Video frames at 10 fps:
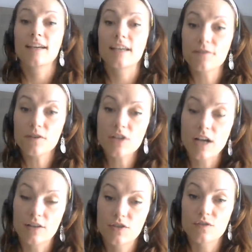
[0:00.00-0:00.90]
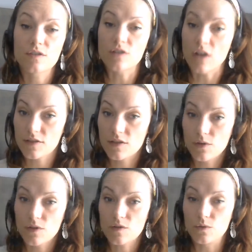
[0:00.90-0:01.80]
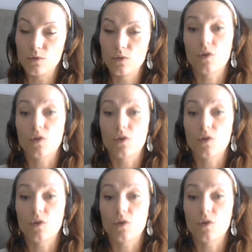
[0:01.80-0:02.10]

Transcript: If your child chooses not to go to school